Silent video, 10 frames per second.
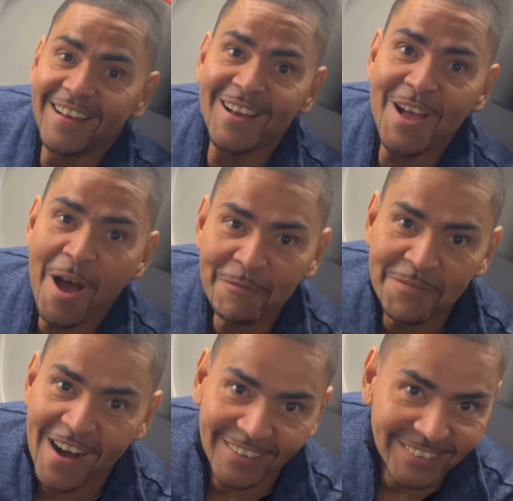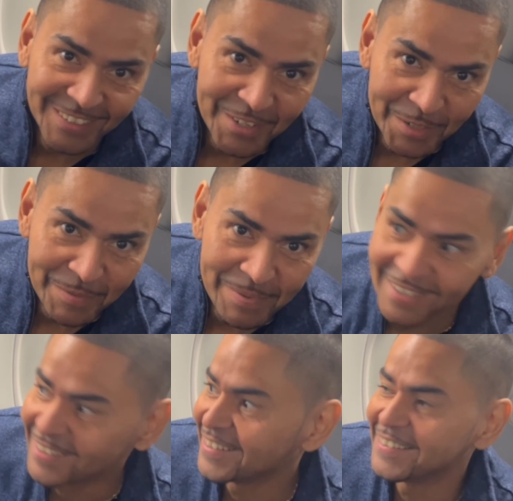in? I'm finally on a
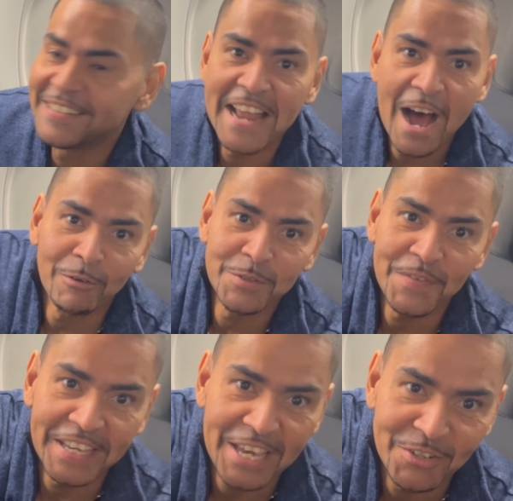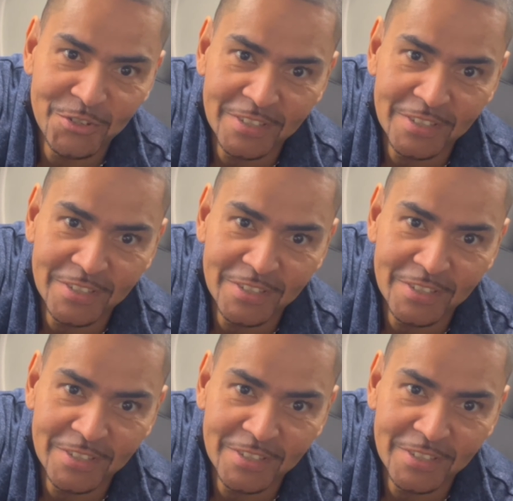now. It's vacation